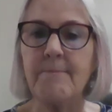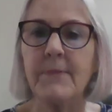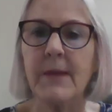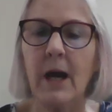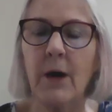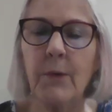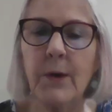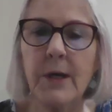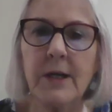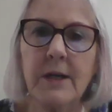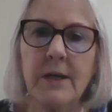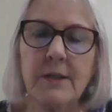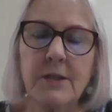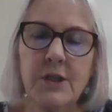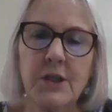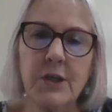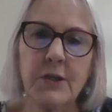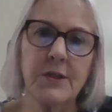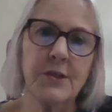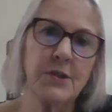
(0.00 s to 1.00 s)
I want to
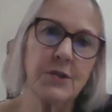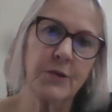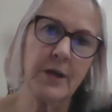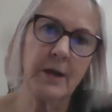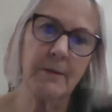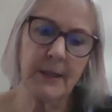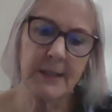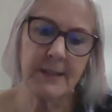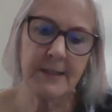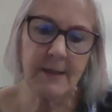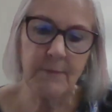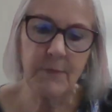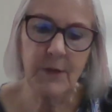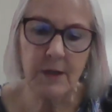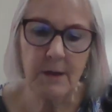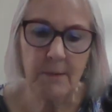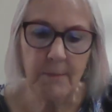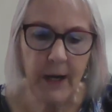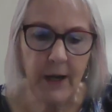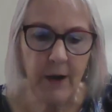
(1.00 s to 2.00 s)
share a story about
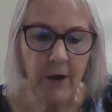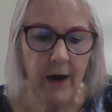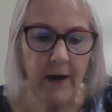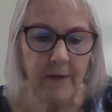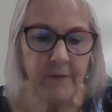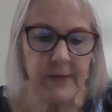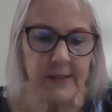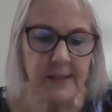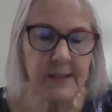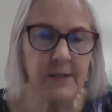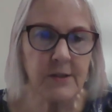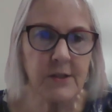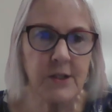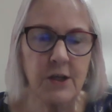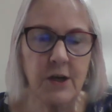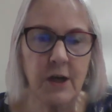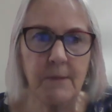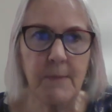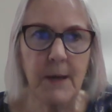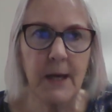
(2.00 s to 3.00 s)
something in my office. There's a
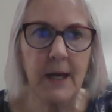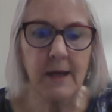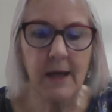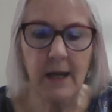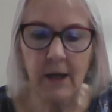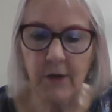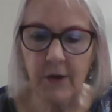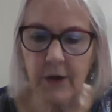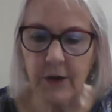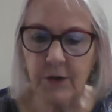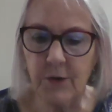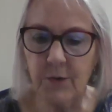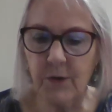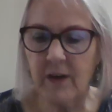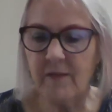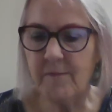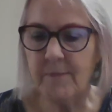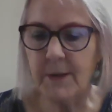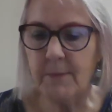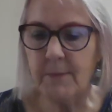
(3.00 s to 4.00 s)
young man, Eric, who
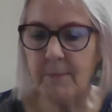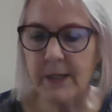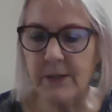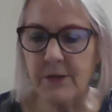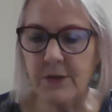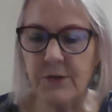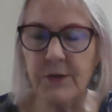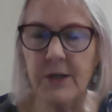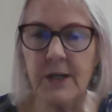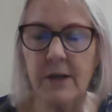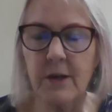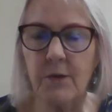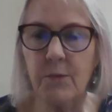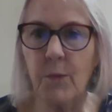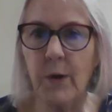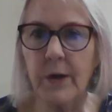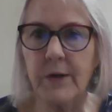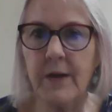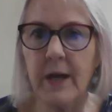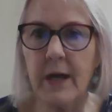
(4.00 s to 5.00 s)
I've been mentoring, and
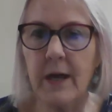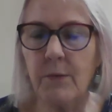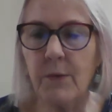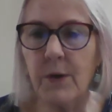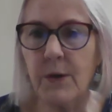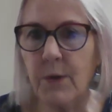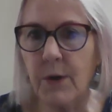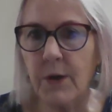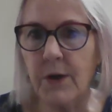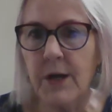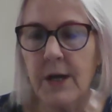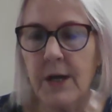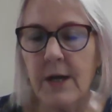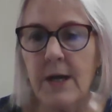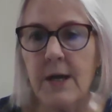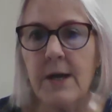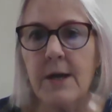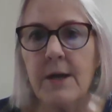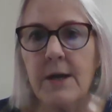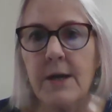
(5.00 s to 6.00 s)
one day we were
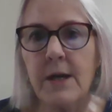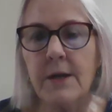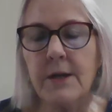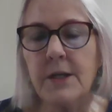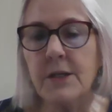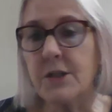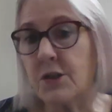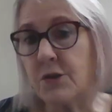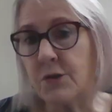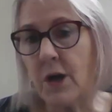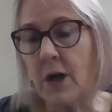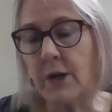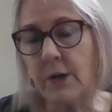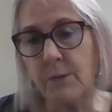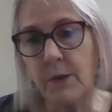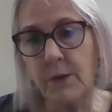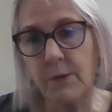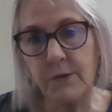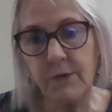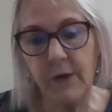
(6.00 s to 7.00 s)
in his truck
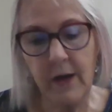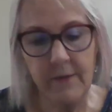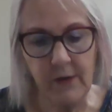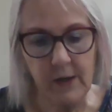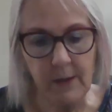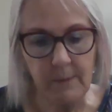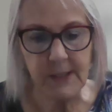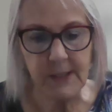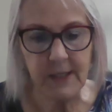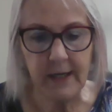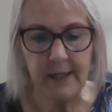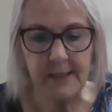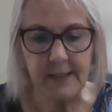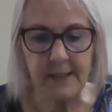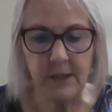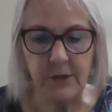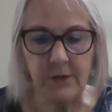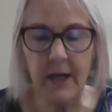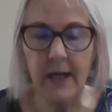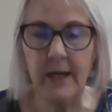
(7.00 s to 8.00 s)
and we were driving
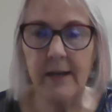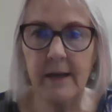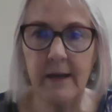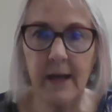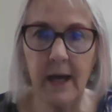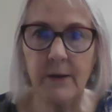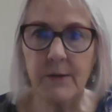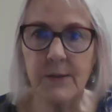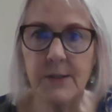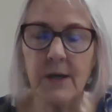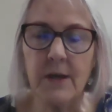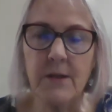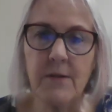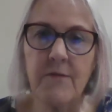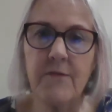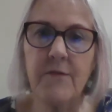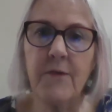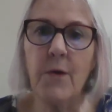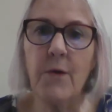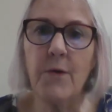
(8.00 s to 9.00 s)
Casa Grande, and I was on the
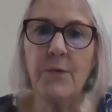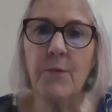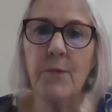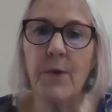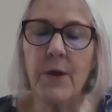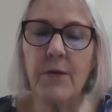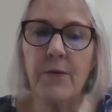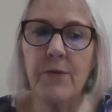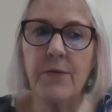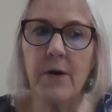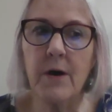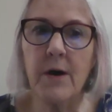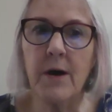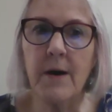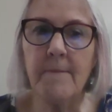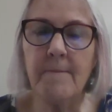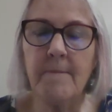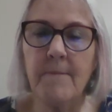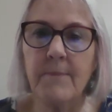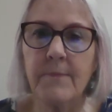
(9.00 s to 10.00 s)
phone with
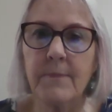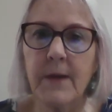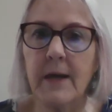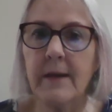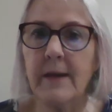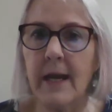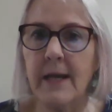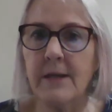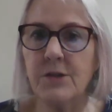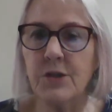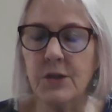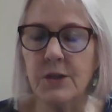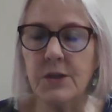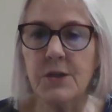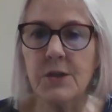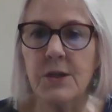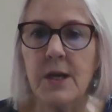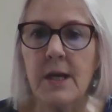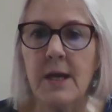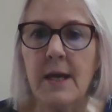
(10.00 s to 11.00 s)
an
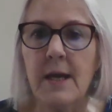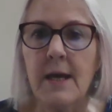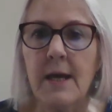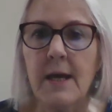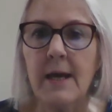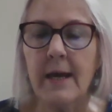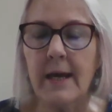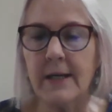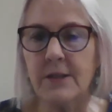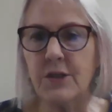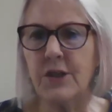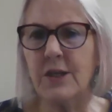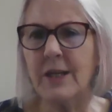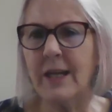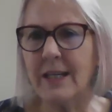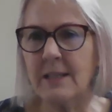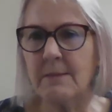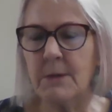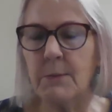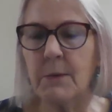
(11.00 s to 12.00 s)
agent, and she
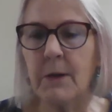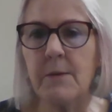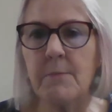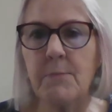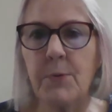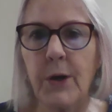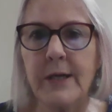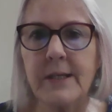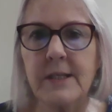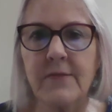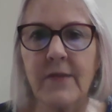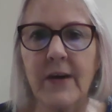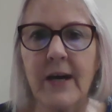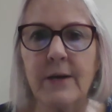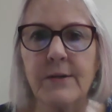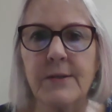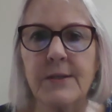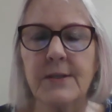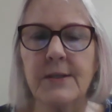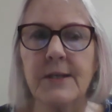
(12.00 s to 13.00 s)
had asked me about the price of a
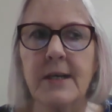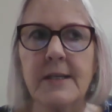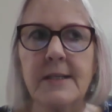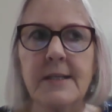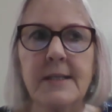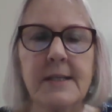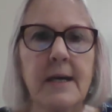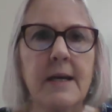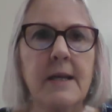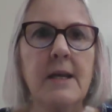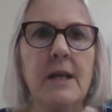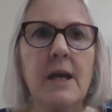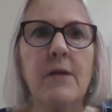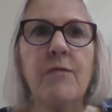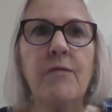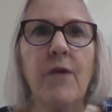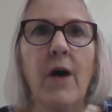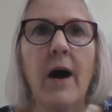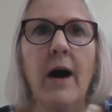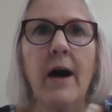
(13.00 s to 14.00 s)
house, and I said,
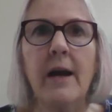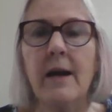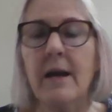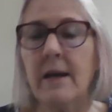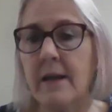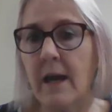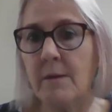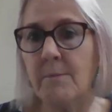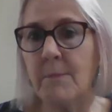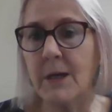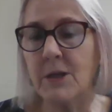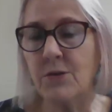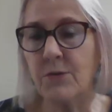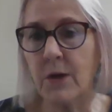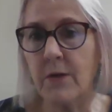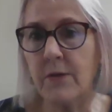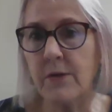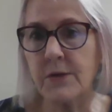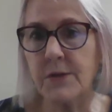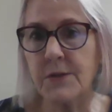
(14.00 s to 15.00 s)
if I had had my
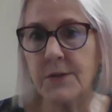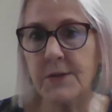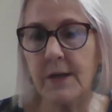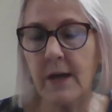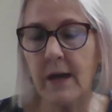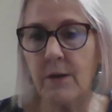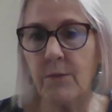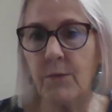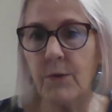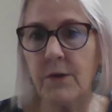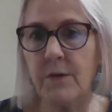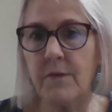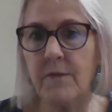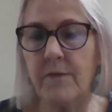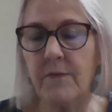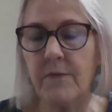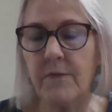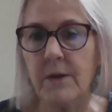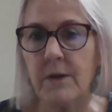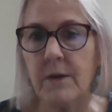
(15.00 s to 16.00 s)
druthers, I would
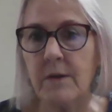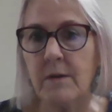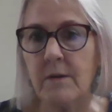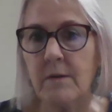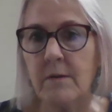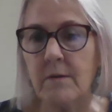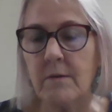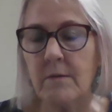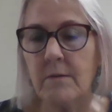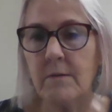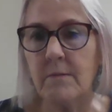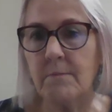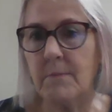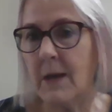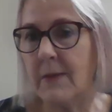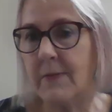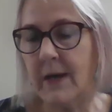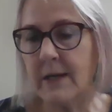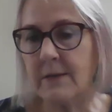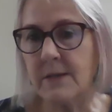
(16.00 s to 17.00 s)
have
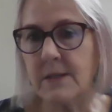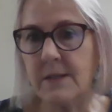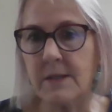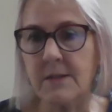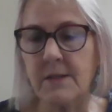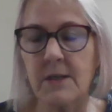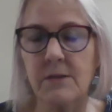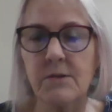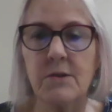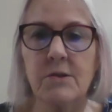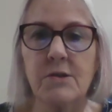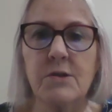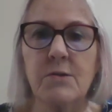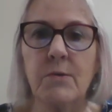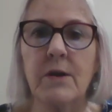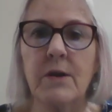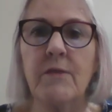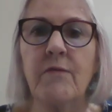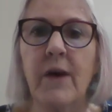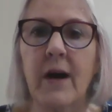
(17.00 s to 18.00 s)
made the house
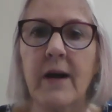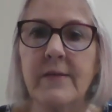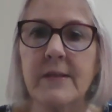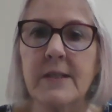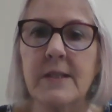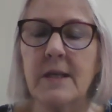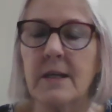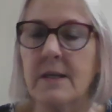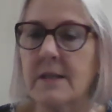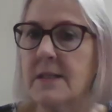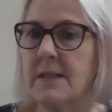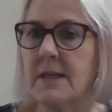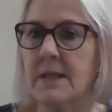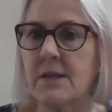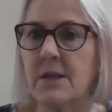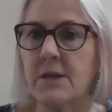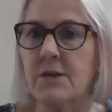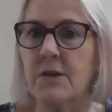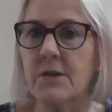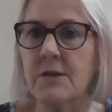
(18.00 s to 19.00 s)
625 instead of
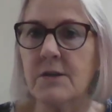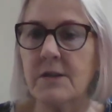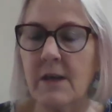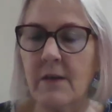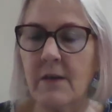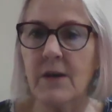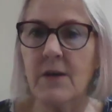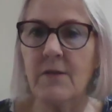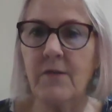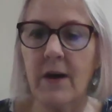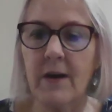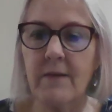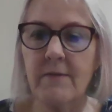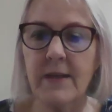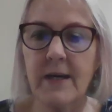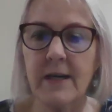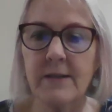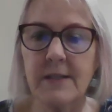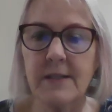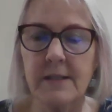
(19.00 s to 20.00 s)

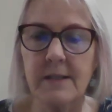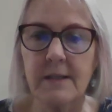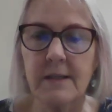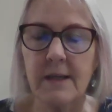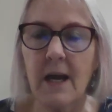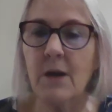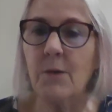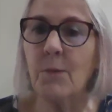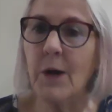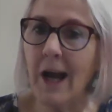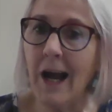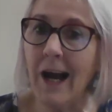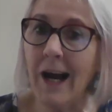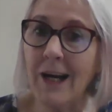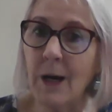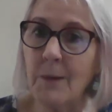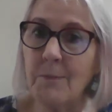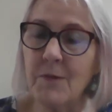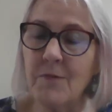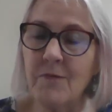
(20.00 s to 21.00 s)
675,000. And when I
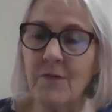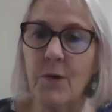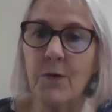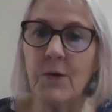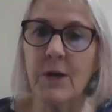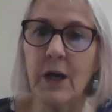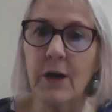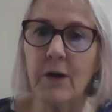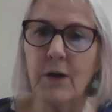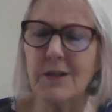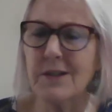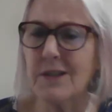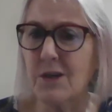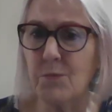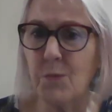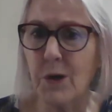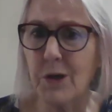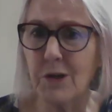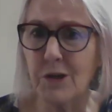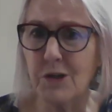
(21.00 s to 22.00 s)
hung up the phone, Eric
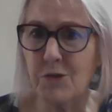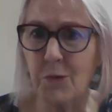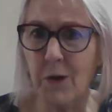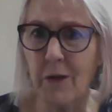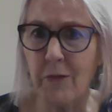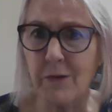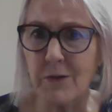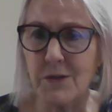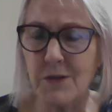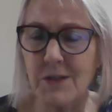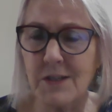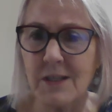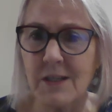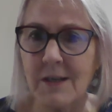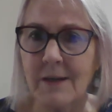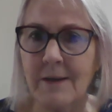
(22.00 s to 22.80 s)
said, what are druthers?